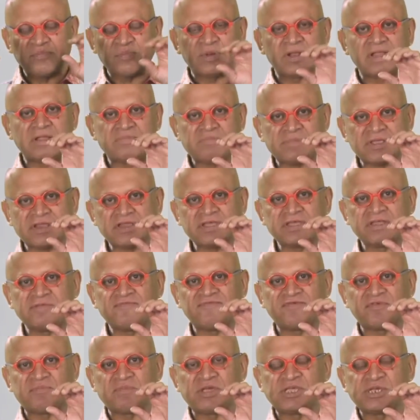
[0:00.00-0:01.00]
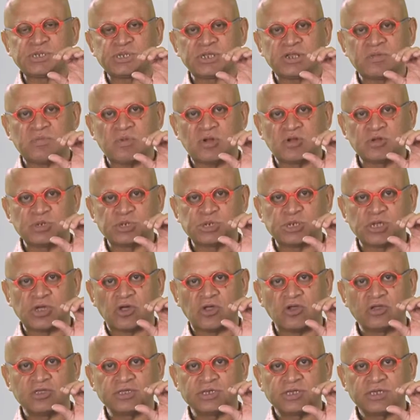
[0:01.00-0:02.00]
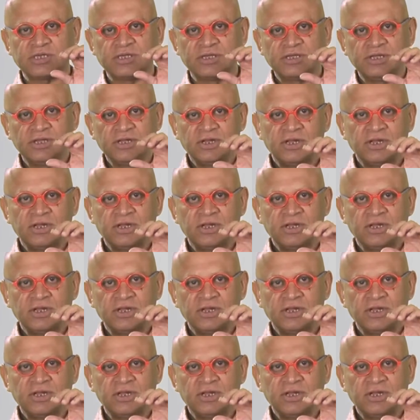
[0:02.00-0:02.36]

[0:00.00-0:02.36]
preliminary information about geology